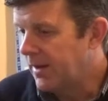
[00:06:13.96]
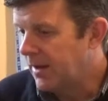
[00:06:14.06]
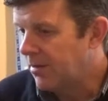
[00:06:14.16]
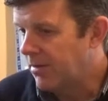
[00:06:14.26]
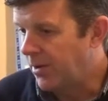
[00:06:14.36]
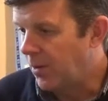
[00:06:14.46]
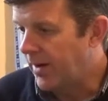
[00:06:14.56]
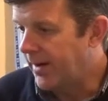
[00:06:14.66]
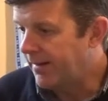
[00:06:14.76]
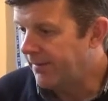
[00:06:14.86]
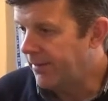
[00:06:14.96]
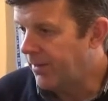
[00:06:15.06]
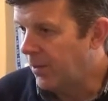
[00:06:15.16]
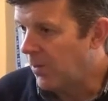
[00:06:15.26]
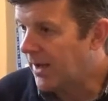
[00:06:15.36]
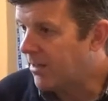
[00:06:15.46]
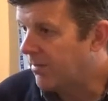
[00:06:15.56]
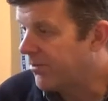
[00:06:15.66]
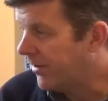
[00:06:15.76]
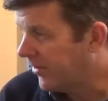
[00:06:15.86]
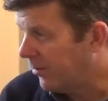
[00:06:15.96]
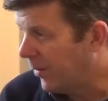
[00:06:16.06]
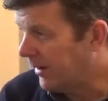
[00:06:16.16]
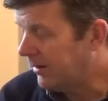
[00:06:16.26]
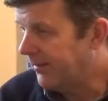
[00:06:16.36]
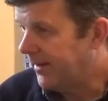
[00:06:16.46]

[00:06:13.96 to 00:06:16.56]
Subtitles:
So the rallies we've done have gone well.